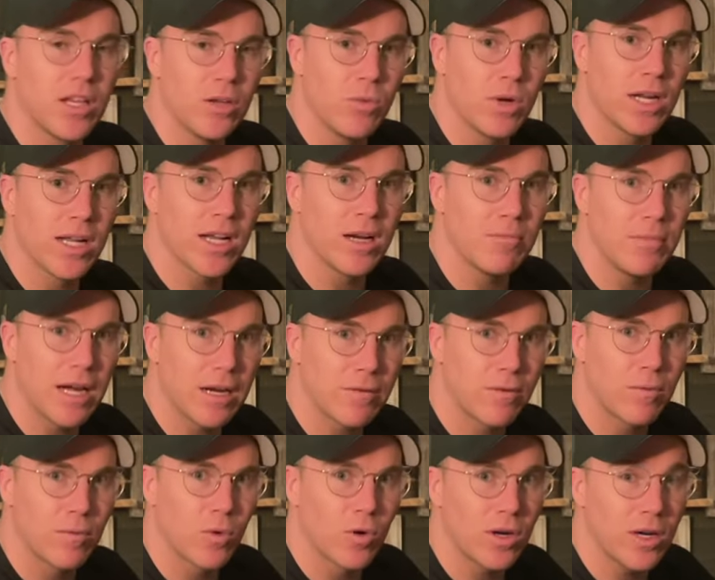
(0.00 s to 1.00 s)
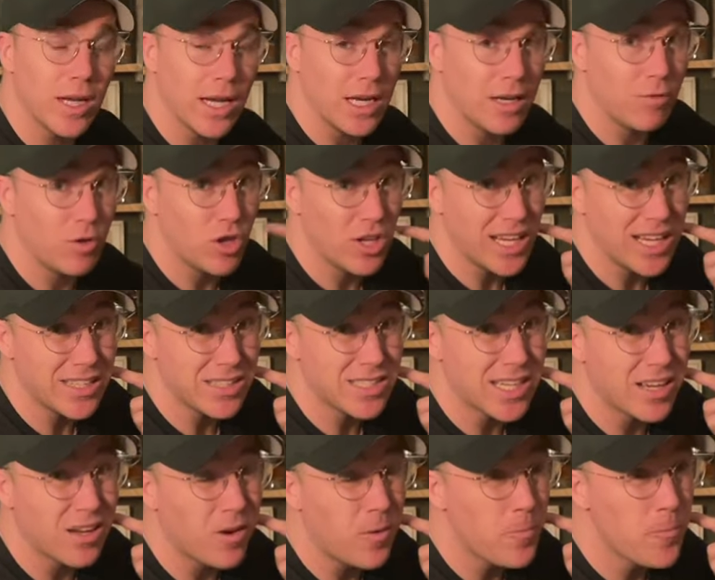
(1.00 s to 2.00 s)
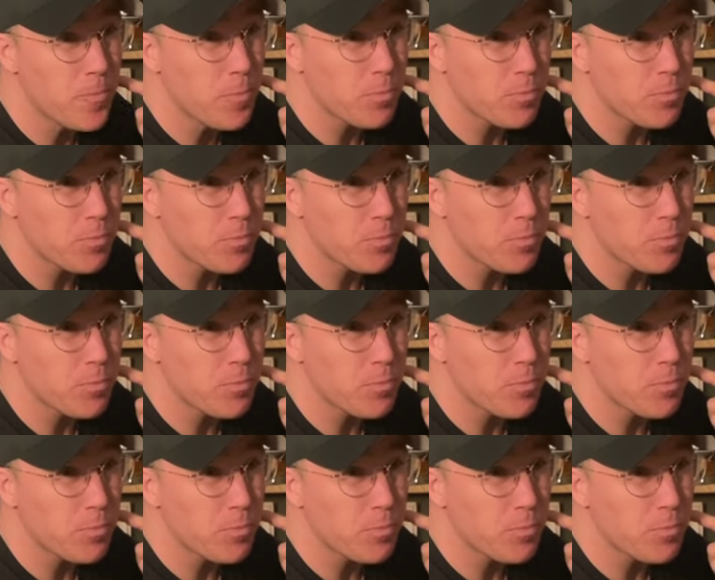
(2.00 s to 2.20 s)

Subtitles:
you want to come back for more. And if you can't tell,